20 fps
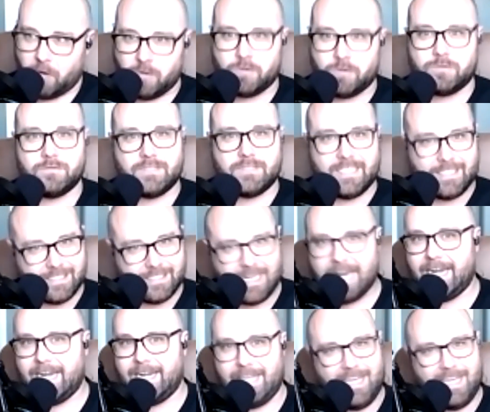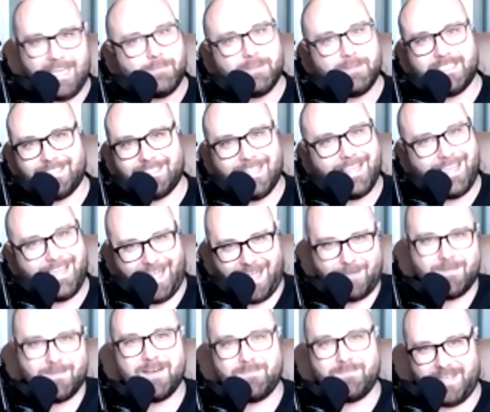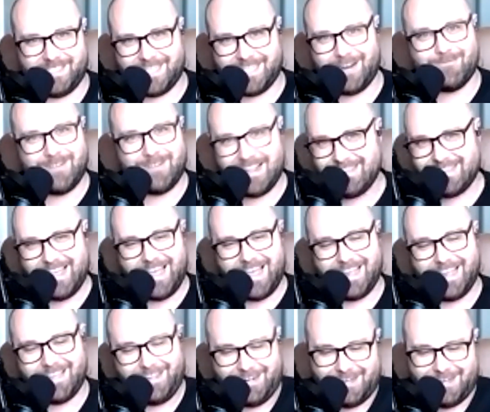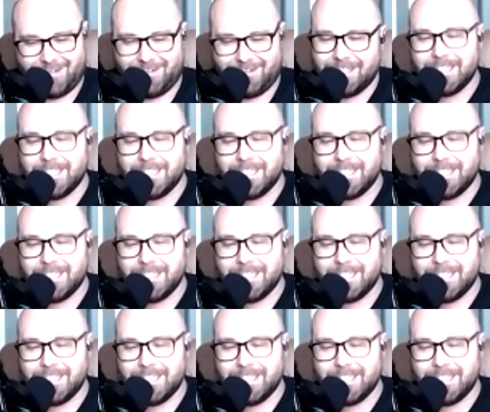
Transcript: old anxiety habits that came up as I read that, you know.